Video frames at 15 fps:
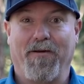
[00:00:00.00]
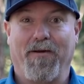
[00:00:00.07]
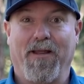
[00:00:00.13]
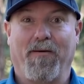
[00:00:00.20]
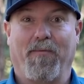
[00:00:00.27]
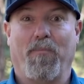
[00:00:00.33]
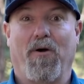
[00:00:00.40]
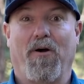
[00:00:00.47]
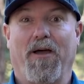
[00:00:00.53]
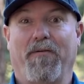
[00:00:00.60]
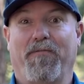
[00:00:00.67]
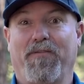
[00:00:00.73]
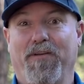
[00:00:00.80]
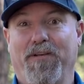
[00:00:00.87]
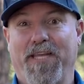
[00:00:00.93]
it'll buy a
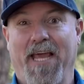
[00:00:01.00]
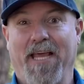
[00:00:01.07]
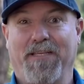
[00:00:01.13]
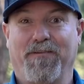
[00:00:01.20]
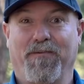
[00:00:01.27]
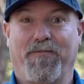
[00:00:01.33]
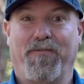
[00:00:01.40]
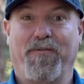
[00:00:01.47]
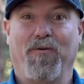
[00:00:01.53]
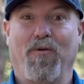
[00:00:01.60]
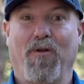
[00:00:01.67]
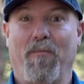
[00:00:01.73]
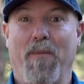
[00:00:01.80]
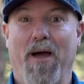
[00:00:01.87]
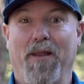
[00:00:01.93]
few tanks of
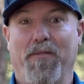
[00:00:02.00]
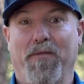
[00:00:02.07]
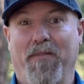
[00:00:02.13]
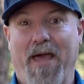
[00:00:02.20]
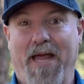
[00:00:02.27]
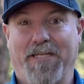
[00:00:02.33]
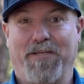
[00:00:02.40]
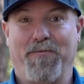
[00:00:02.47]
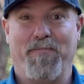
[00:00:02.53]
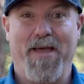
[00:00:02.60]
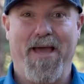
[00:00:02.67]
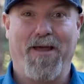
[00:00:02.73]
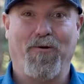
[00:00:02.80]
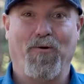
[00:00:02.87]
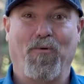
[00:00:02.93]
fuel a month, and that's
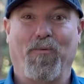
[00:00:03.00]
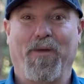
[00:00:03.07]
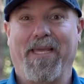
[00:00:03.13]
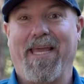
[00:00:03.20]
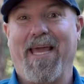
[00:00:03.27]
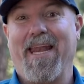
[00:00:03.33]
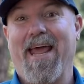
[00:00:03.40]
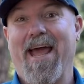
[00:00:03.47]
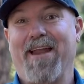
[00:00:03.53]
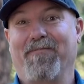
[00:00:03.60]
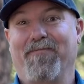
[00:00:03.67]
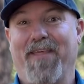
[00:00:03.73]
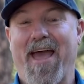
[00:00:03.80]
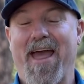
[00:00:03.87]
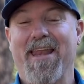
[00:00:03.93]
about all we get out
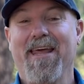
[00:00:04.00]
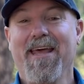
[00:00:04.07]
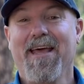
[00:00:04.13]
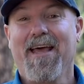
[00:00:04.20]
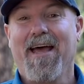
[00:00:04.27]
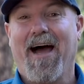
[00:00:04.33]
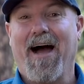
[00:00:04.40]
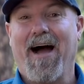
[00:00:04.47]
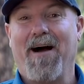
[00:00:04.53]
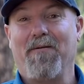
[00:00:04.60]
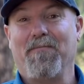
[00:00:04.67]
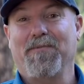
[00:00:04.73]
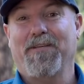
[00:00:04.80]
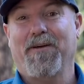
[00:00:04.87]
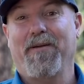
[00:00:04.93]
of that.
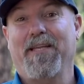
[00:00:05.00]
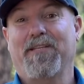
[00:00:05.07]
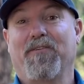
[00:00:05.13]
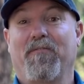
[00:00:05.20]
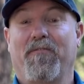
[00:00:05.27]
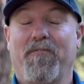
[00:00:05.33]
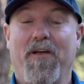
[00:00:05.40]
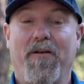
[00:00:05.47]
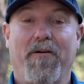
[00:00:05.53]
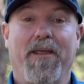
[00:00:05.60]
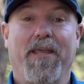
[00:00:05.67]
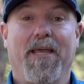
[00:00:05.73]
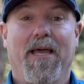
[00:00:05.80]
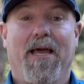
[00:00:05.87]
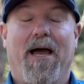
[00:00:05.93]
So it's a very